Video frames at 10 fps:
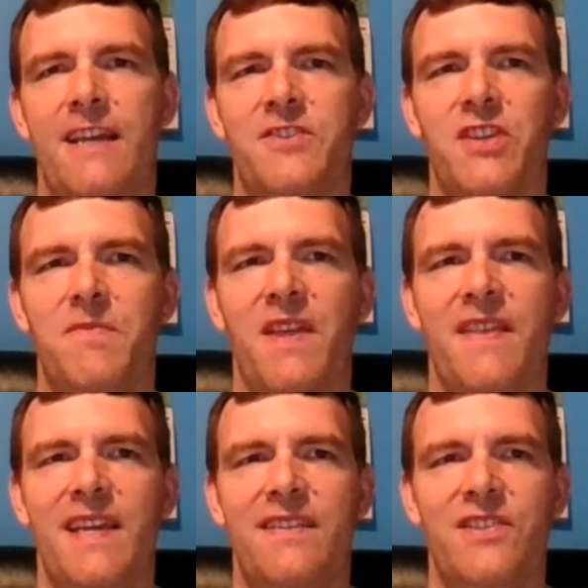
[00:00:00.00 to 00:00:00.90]
some of the
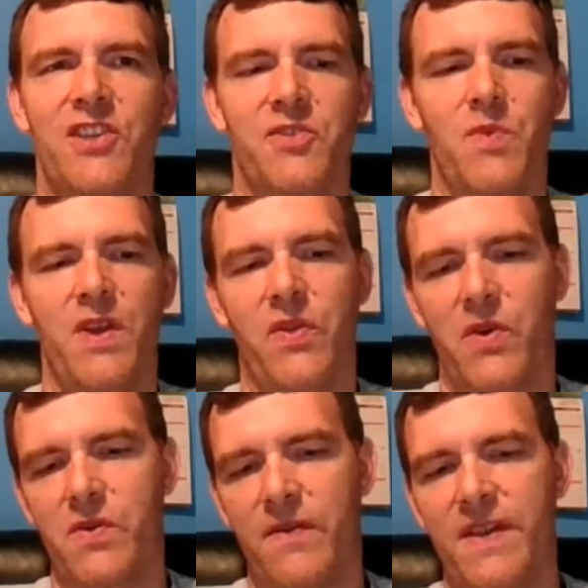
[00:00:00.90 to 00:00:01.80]
things that just went
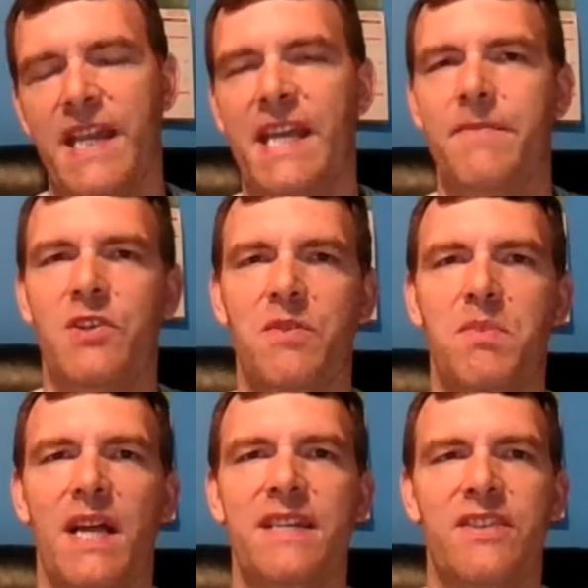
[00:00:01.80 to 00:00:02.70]
through of getting him to the
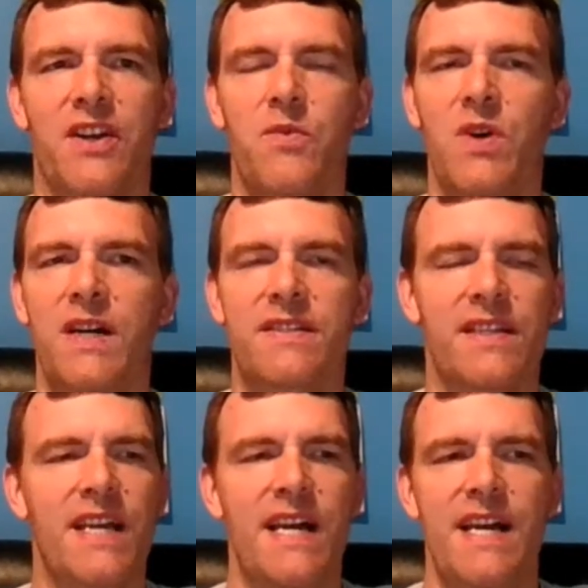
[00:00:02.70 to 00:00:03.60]
place that he was.
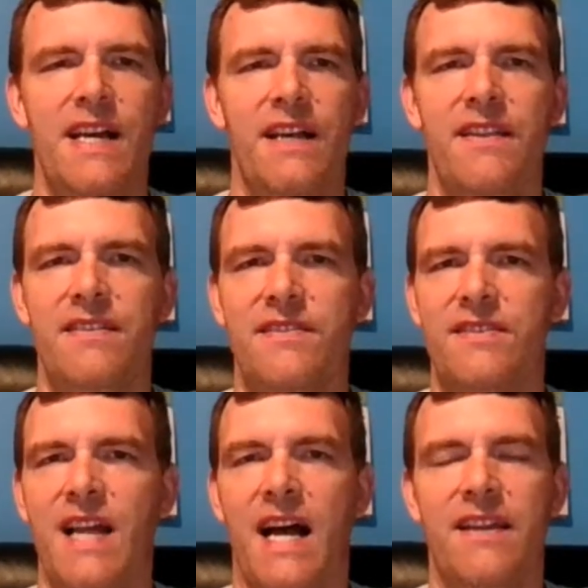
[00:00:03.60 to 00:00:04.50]
And this
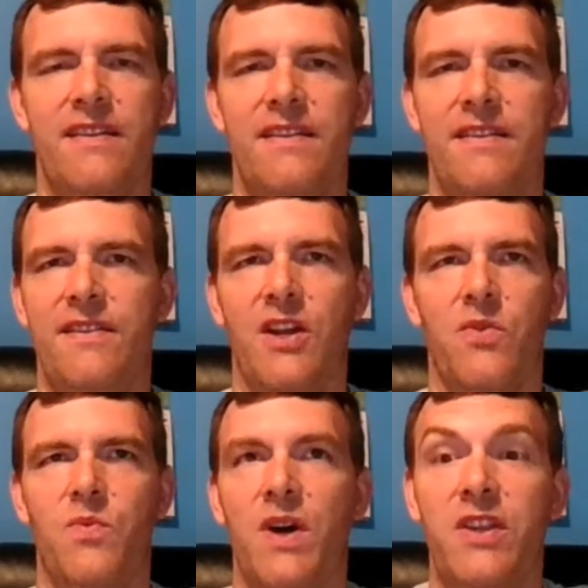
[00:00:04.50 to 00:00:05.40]
is not,
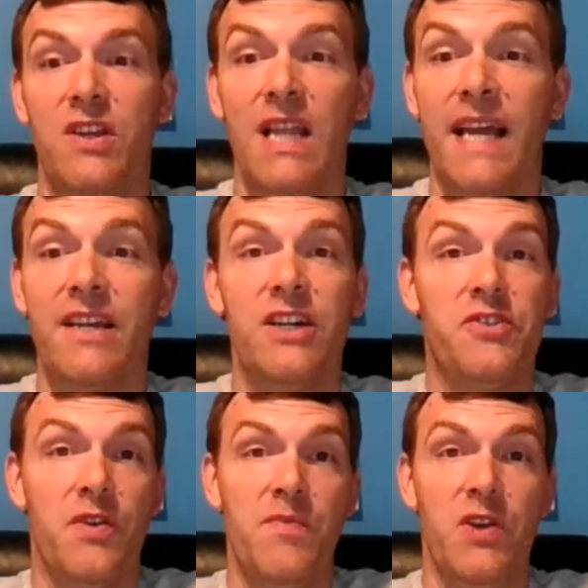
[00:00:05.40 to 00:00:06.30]
whether you like
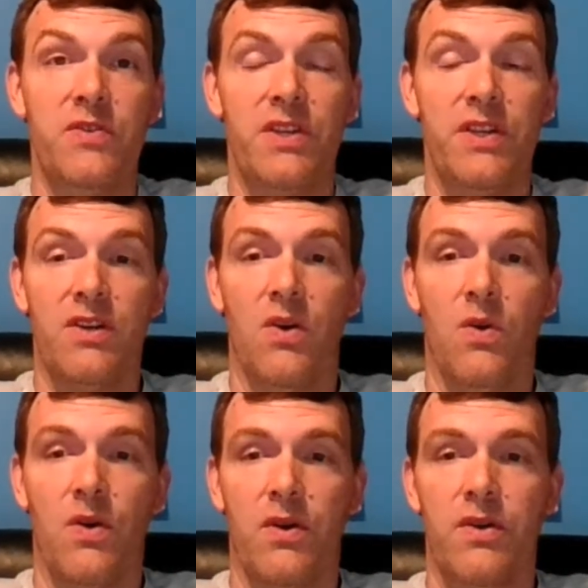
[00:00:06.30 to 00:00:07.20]
country music
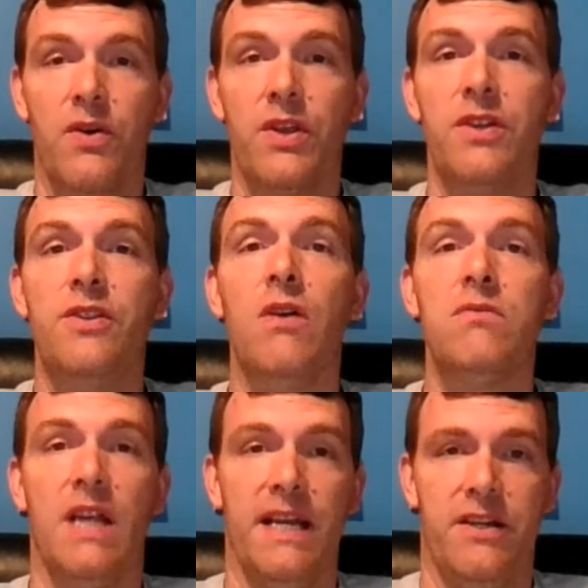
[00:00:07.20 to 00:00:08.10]
or you
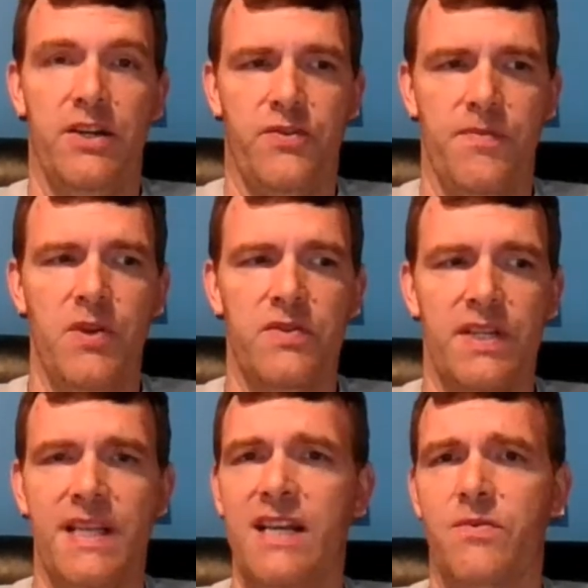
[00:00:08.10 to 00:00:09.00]
don't like country
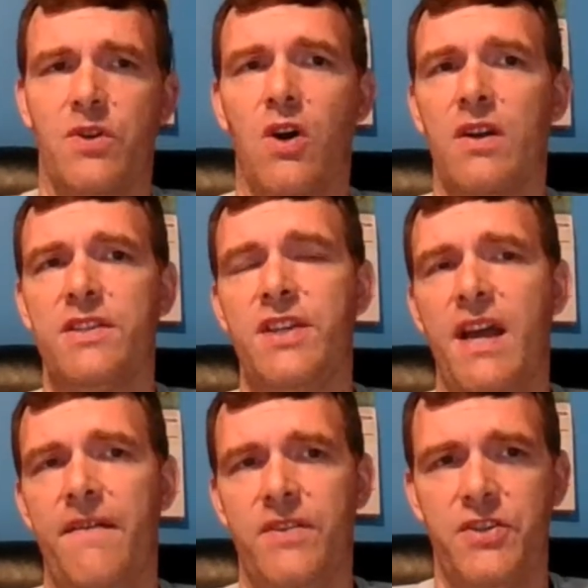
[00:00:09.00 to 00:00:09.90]
music, that's regardless. You
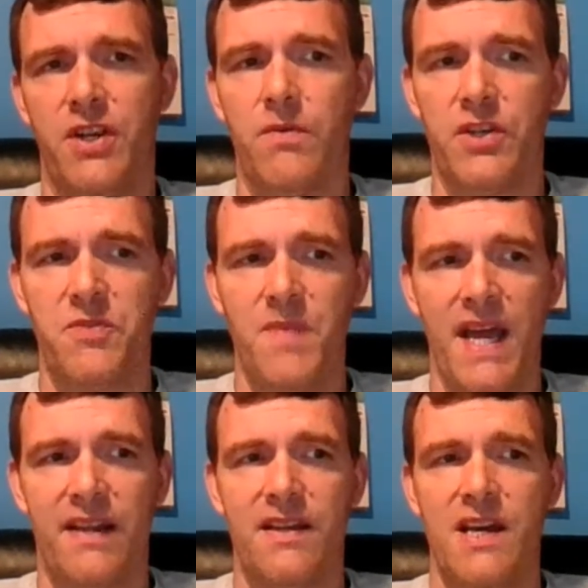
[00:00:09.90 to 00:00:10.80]
have to show
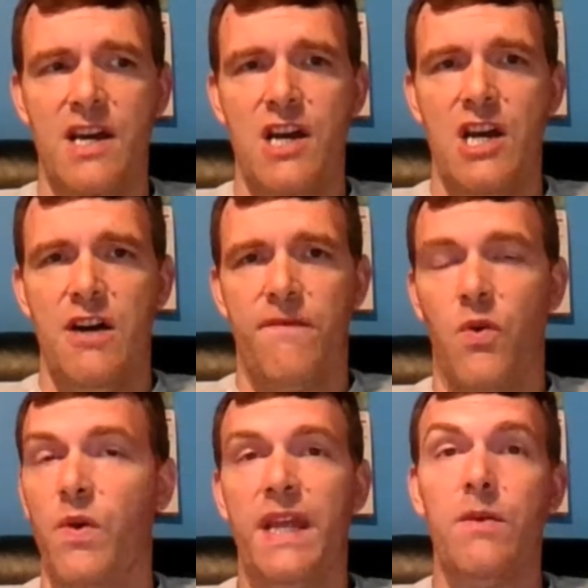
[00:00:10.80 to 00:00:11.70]
respect
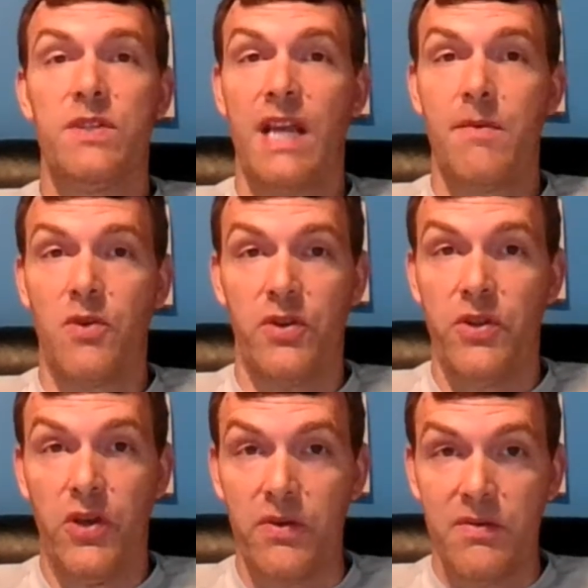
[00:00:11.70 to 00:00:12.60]
for what he was able to
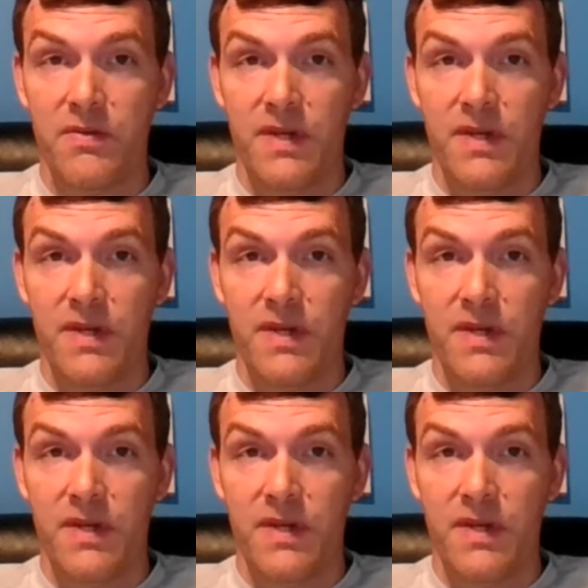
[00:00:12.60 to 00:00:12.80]
do.